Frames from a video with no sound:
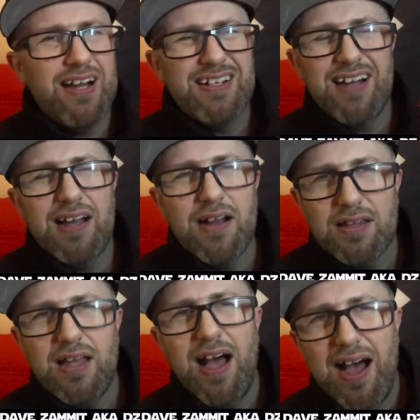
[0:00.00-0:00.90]
I
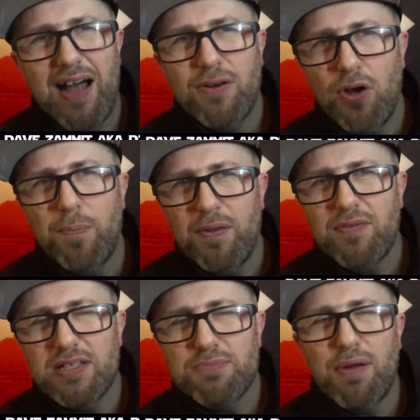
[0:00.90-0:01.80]
like the hard copy of
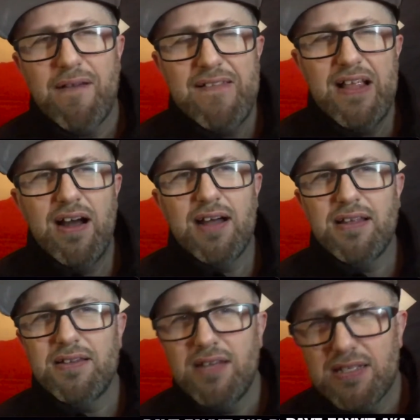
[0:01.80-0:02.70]
things, but I
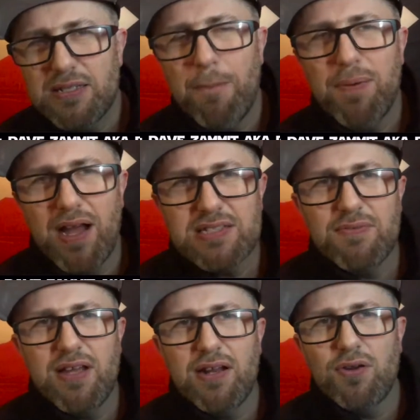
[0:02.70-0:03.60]
think Disney Plus
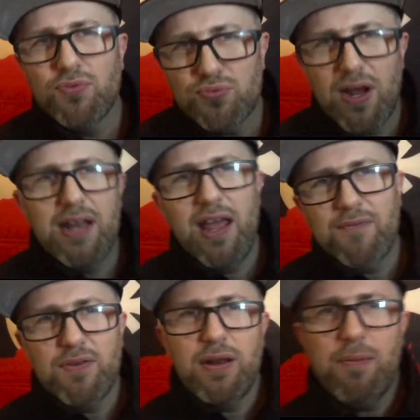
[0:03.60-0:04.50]
have done a great
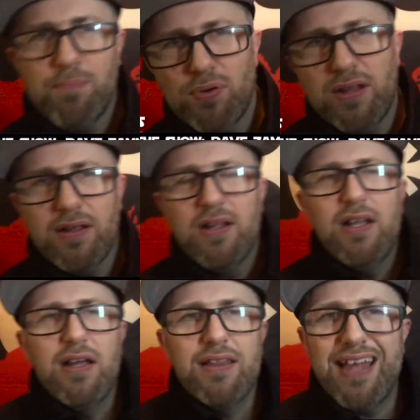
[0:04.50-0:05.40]
effort in putting
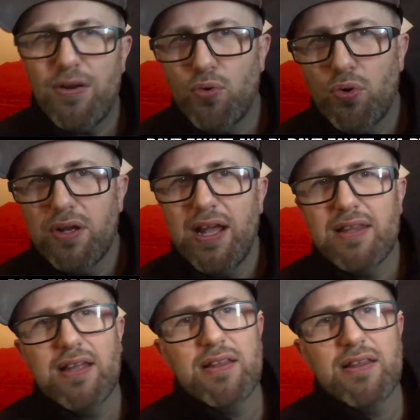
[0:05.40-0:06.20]
that all together.